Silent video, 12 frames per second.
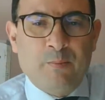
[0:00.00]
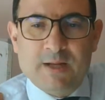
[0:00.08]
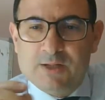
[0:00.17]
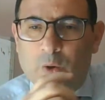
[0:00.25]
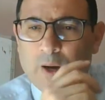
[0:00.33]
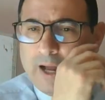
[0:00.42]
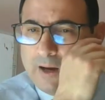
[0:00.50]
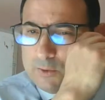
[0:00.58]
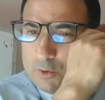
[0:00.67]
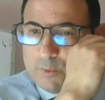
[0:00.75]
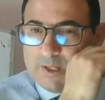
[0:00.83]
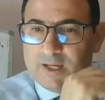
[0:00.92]
So how
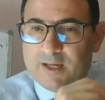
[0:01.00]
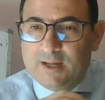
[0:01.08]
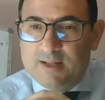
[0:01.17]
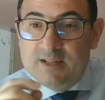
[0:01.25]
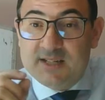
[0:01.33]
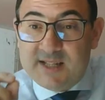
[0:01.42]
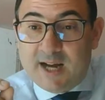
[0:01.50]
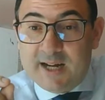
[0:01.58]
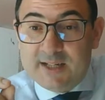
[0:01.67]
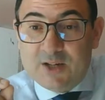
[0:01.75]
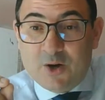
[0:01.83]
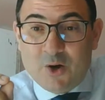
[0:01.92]
do we
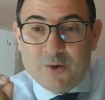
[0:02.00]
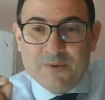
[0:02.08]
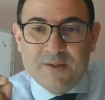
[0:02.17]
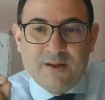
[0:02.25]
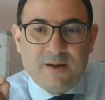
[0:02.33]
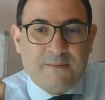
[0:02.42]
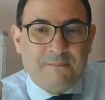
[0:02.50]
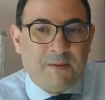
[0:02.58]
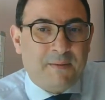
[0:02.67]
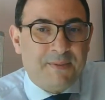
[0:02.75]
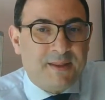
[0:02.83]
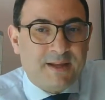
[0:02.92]
decide on
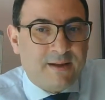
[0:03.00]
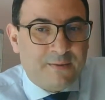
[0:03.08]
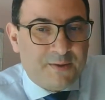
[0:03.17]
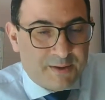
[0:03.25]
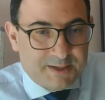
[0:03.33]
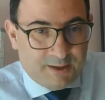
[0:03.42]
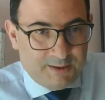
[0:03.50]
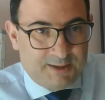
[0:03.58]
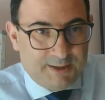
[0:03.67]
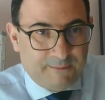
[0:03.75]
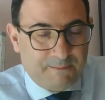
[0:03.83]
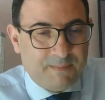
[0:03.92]
the results?